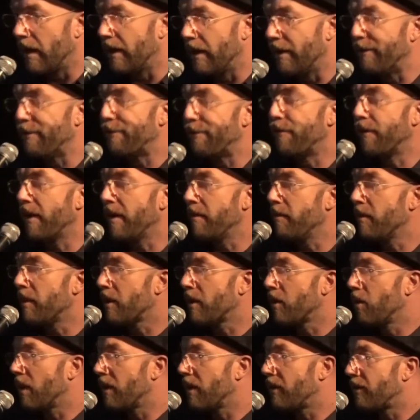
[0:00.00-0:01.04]

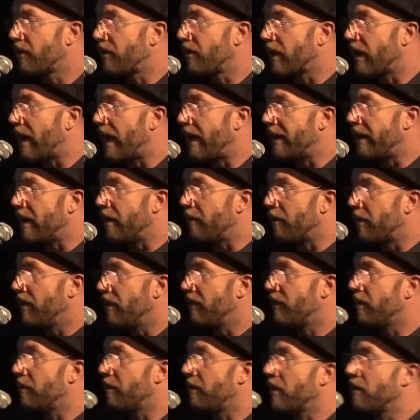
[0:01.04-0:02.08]
framework was the guiding
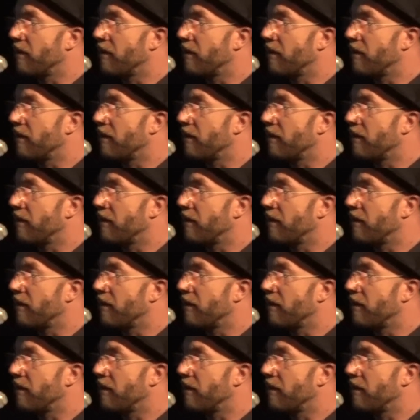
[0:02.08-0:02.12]
principle